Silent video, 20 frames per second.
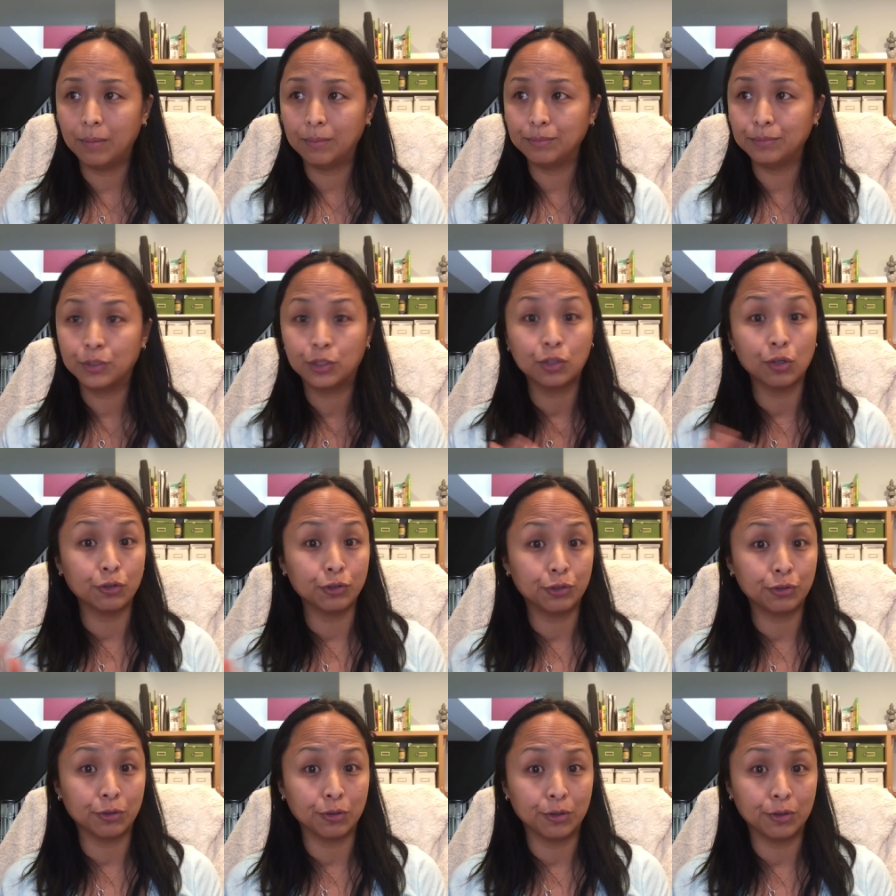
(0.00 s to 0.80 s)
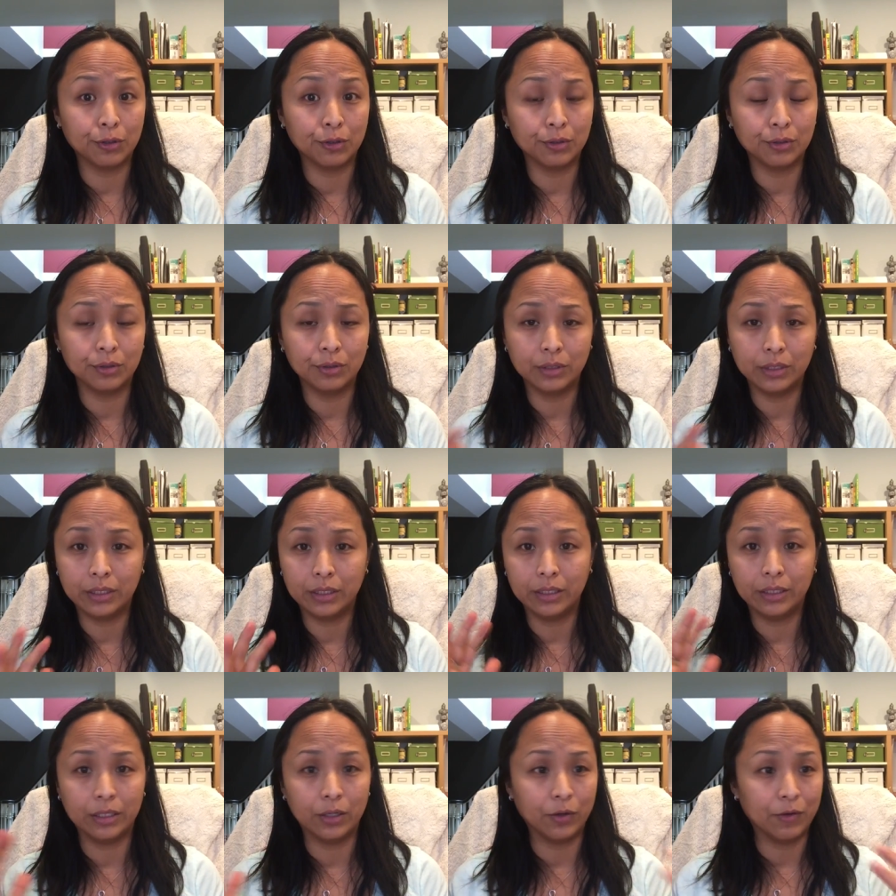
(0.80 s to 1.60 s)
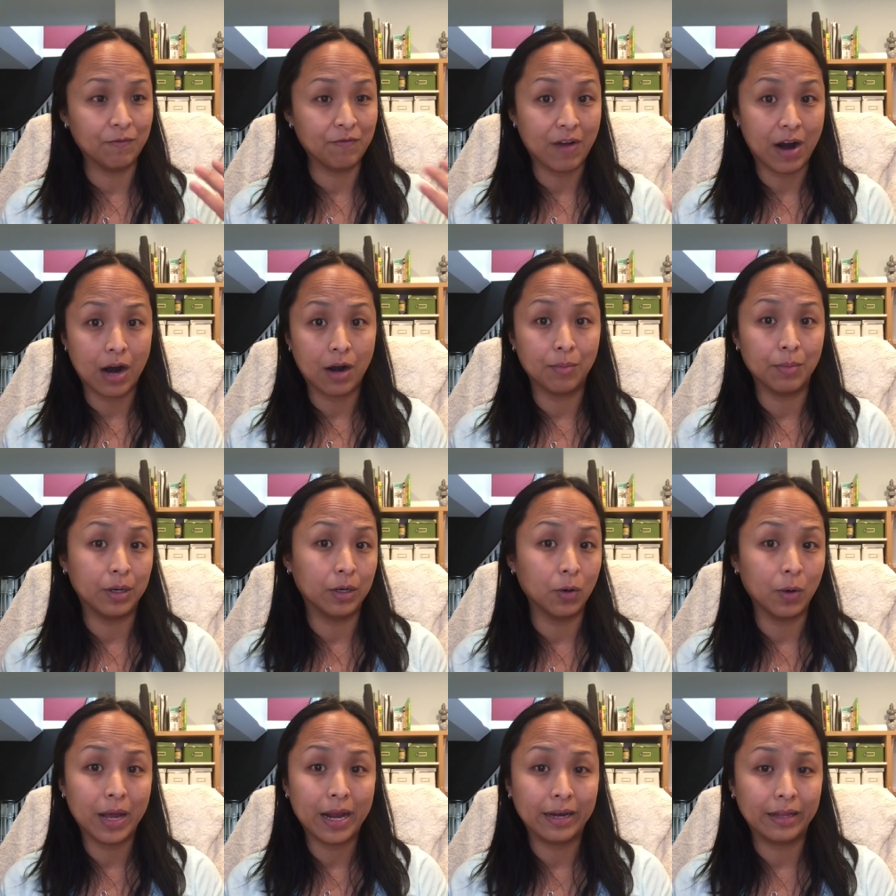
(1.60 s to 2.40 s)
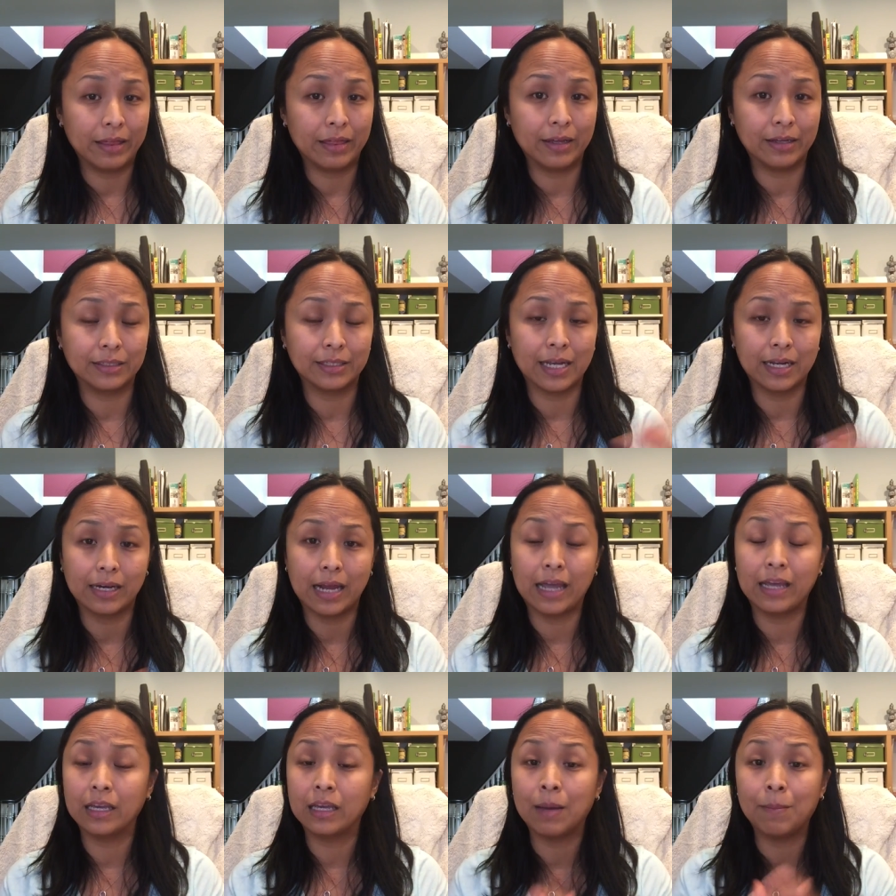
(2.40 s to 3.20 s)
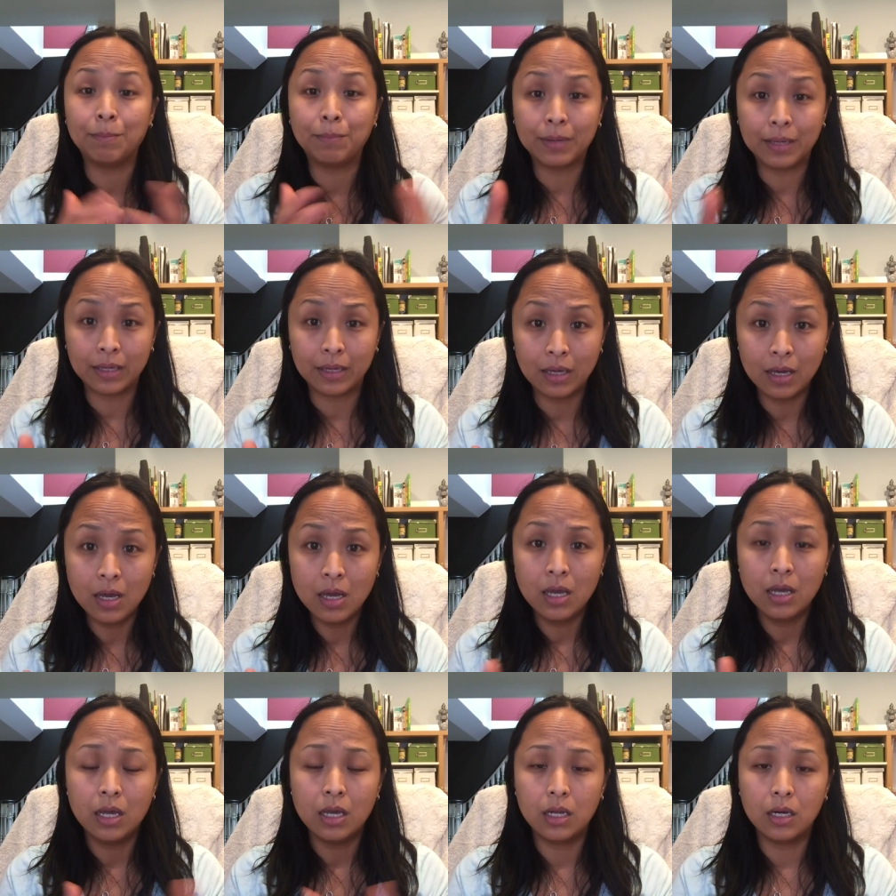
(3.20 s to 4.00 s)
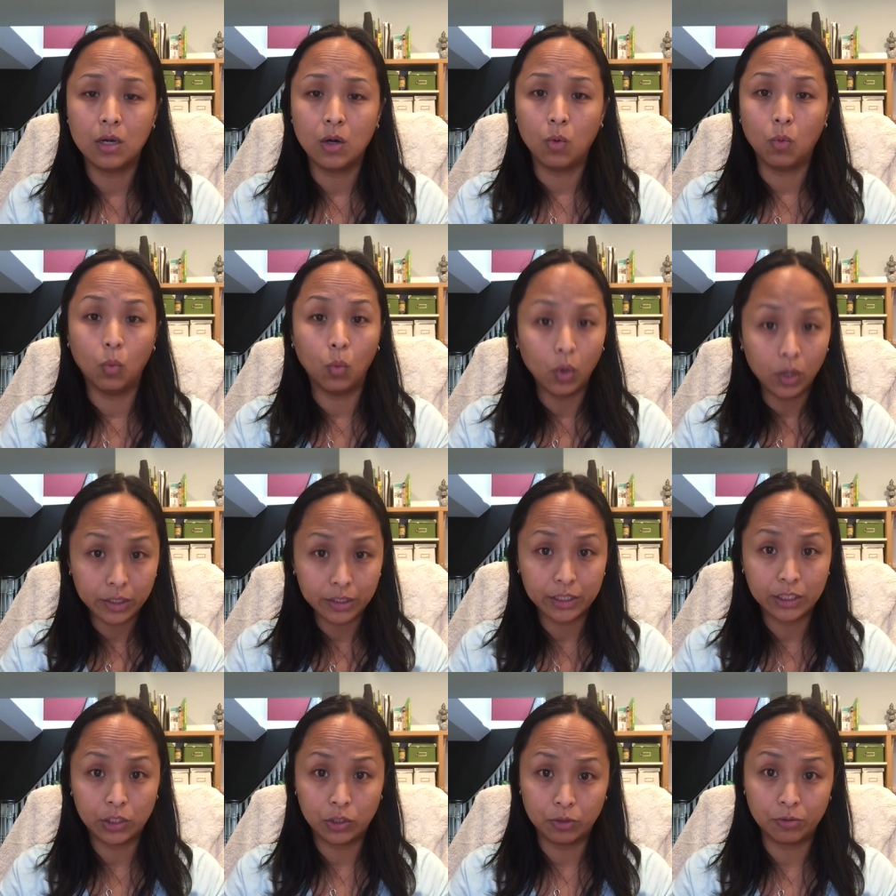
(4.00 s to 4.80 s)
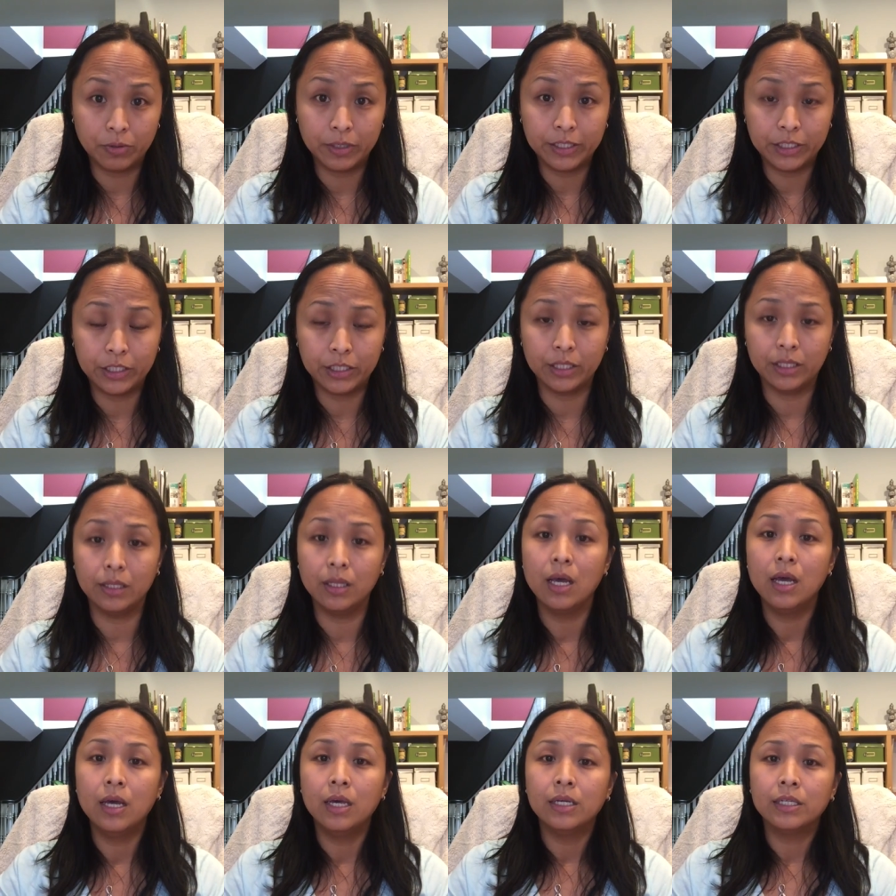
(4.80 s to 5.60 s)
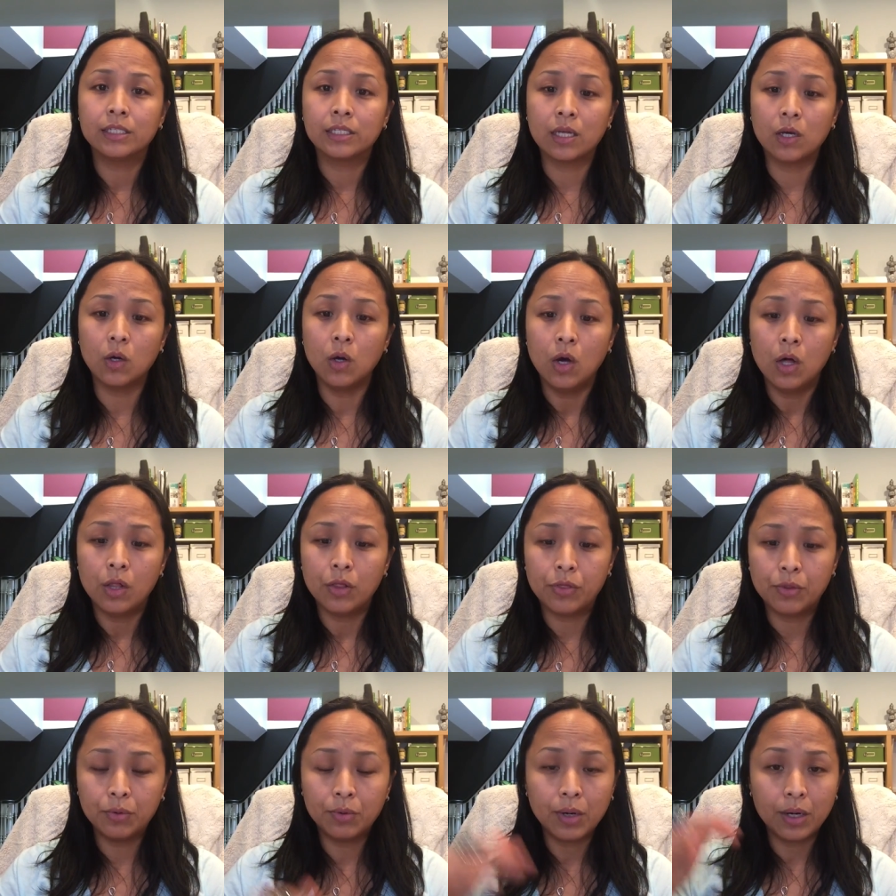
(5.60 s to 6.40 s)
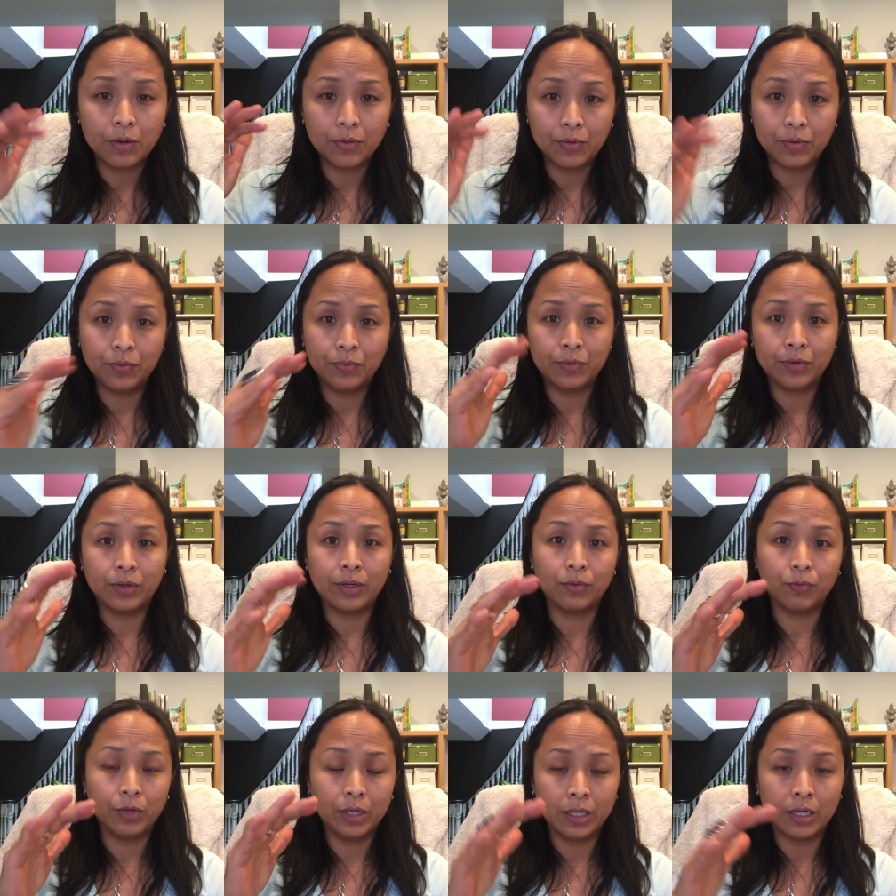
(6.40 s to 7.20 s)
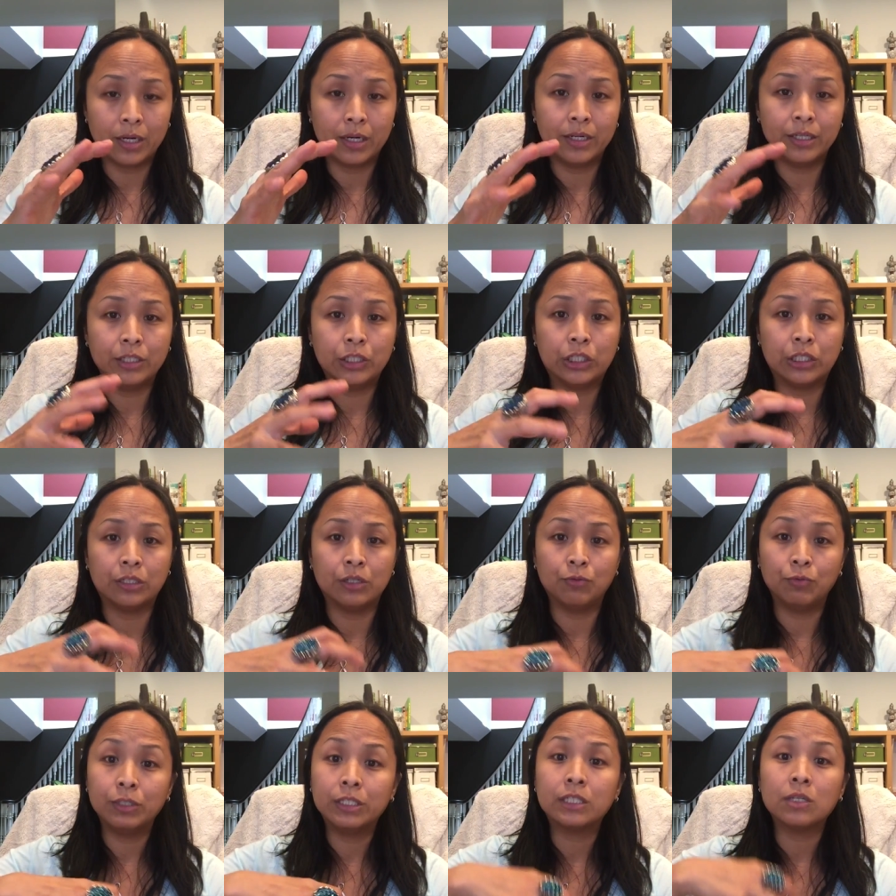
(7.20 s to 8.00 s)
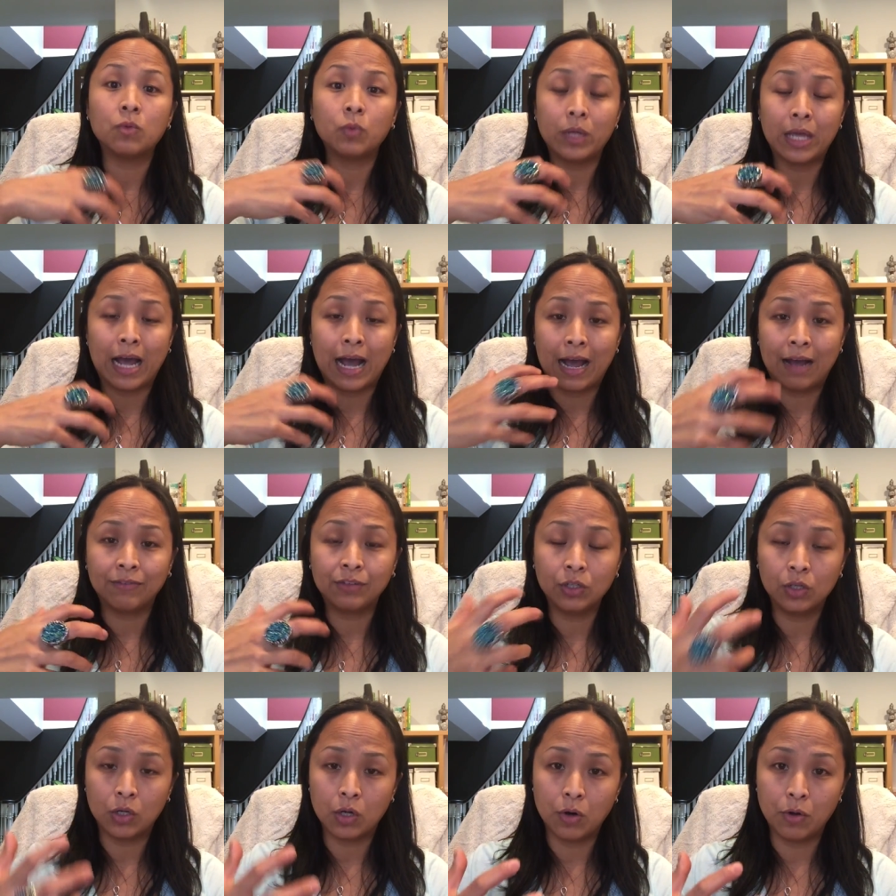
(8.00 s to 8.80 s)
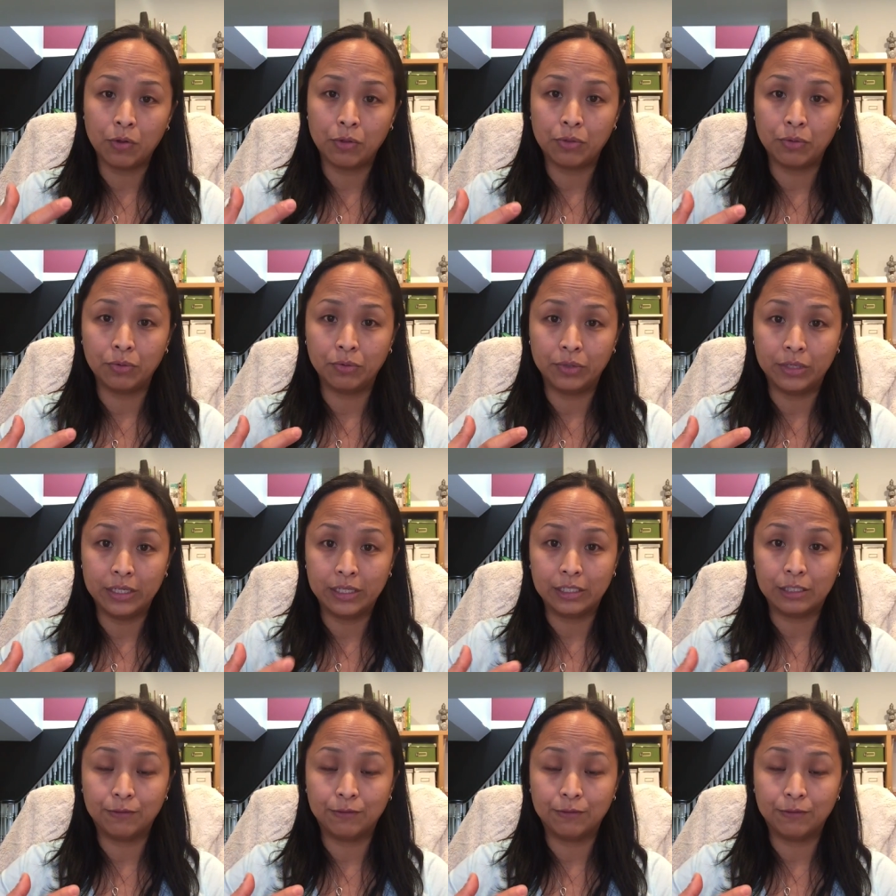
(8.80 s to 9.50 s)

social environment or anything like that. It can be, work situation. So throughout reincarnation, the reason we have to go through this